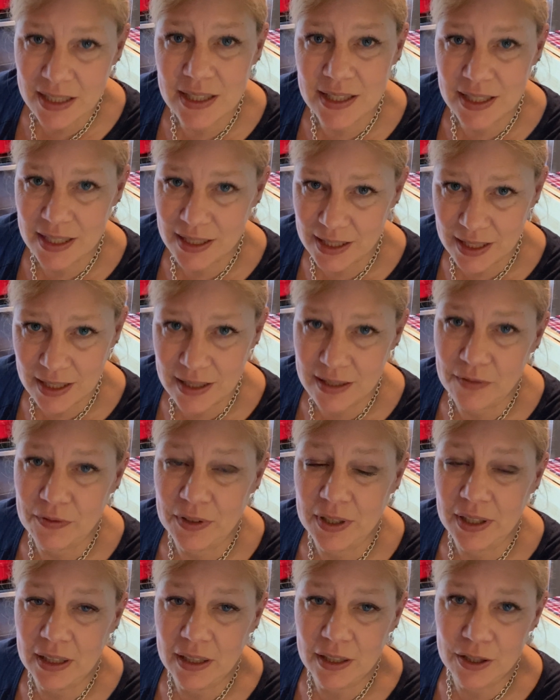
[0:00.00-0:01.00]

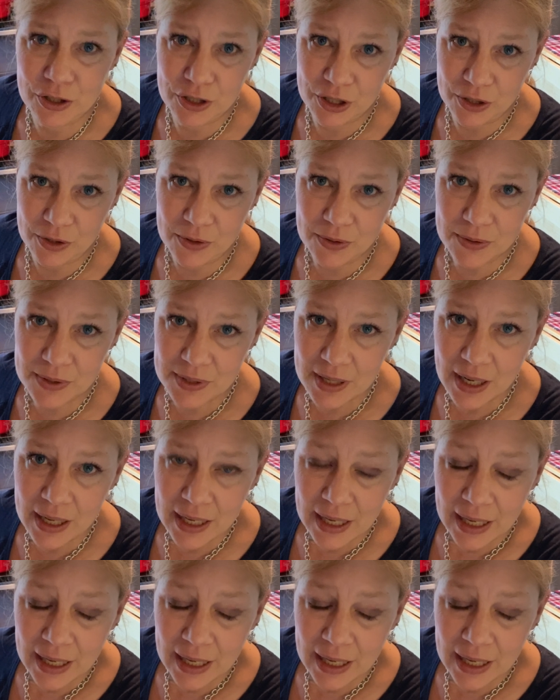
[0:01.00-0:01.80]
sensitivity issues.